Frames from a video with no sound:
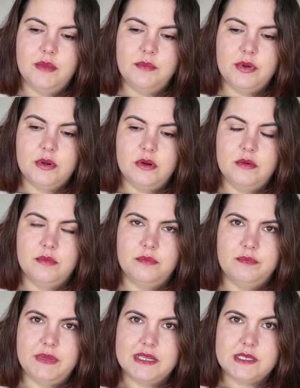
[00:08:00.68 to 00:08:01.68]
put on
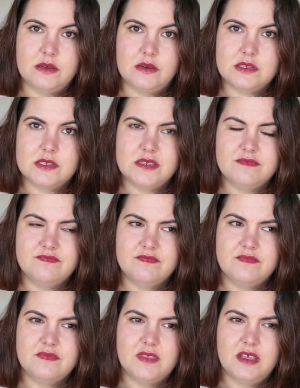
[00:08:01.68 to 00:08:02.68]
bed socks
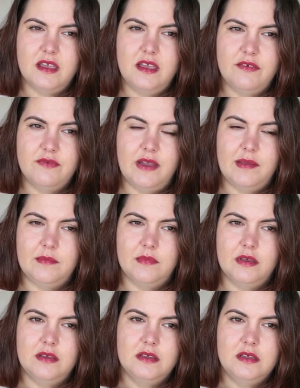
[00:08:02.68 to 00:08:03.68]
if
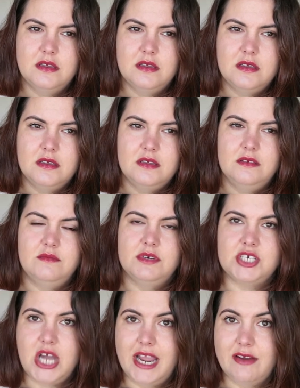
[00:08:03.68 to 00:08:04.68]
I'm
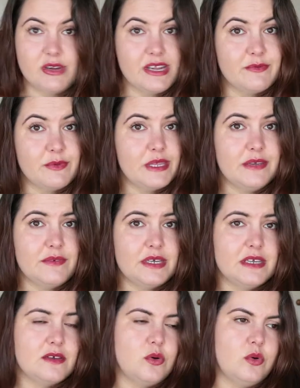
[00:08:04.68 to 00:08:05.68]
retiring for the
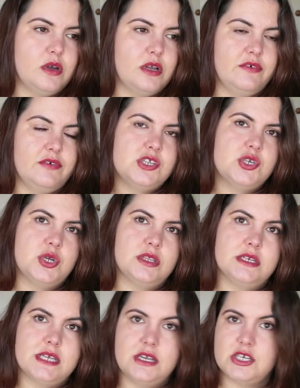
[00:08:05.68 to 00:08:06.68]
evening, or if it's during
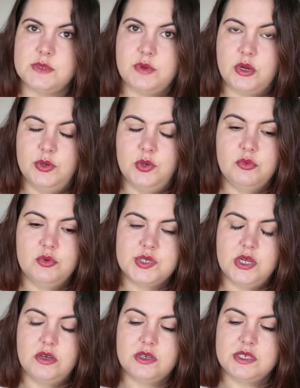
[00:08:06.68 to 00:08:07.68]
the day just put on normal
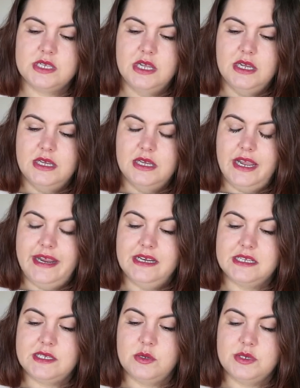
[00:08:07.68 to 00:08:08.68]
socks, and
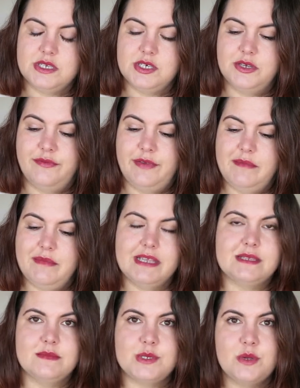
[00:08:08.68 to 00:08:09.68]
it soaks into your feet,
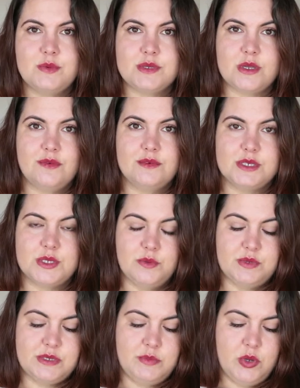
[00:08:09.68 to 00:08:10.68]
makes them super soft and
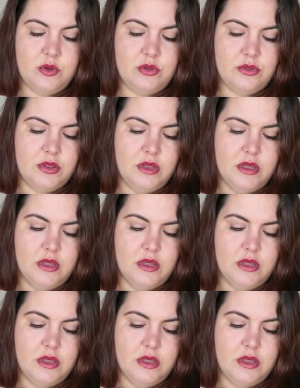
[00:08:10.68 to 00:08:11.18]
super smooth.